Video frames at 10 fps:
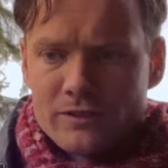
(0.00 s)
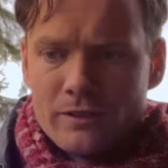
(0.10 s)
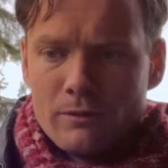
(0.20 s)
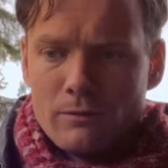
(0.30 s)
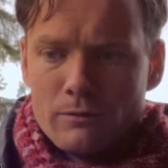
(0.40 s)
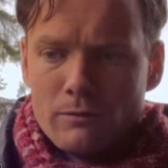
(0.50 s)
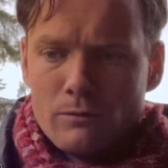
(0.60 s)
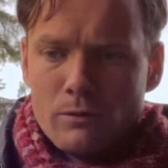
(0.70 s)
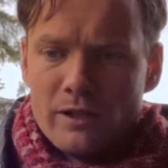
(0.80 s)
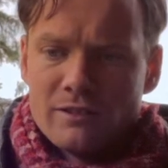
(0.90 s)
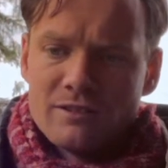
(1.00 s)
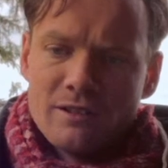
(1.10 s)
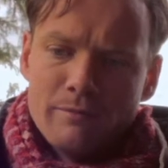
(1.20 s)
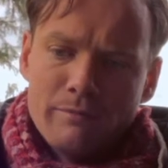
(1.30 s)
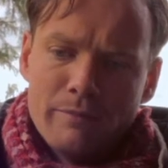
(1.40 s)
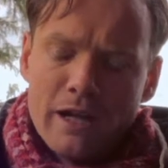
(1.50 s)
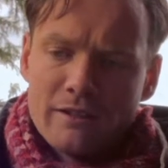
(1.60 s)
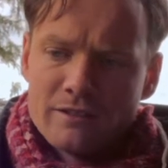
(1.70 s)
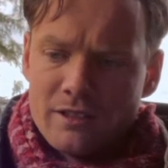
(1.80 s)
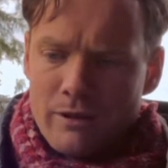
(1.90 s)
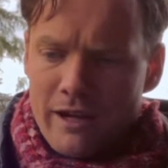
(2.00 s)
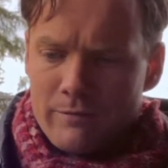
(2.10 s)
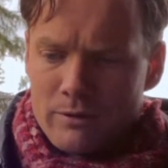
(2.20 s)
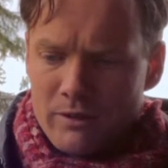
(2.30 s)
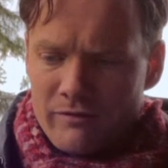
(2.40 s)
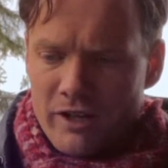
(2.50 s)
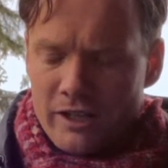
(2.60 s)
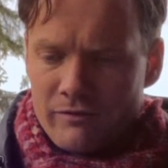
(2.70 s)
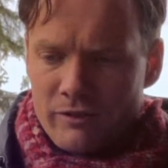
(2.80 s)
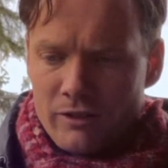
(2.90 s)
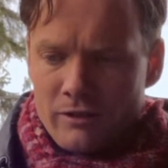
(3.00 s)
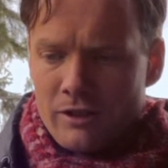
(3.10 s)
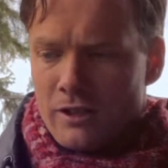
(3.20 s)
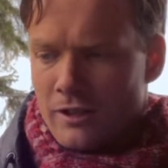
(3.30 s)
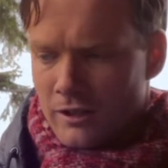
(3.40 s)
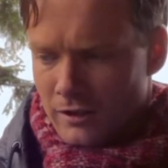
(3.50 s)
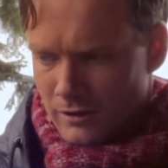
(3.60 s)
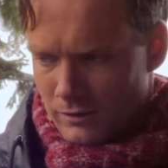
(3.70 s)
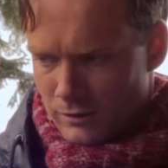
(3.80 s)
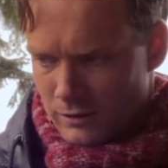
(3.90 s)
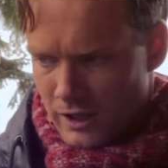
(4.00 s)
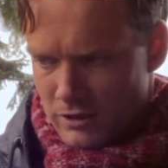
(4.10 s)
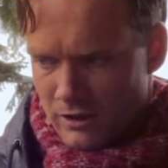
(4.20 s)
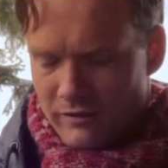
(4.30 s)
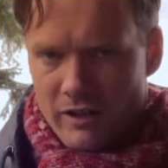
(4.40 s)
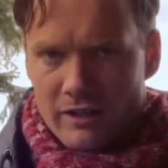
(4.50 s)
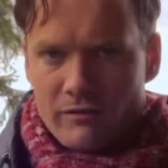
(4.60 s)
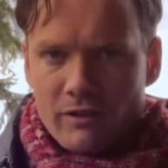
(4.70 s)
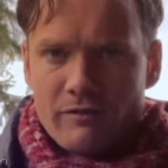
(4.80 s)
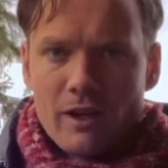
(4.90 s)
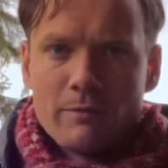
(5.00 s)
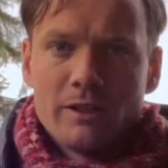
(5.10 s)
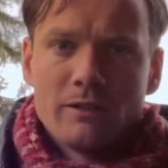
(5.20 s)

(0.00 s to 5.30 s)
So, what is the balance that you have between fighting for your country and fighting for your family.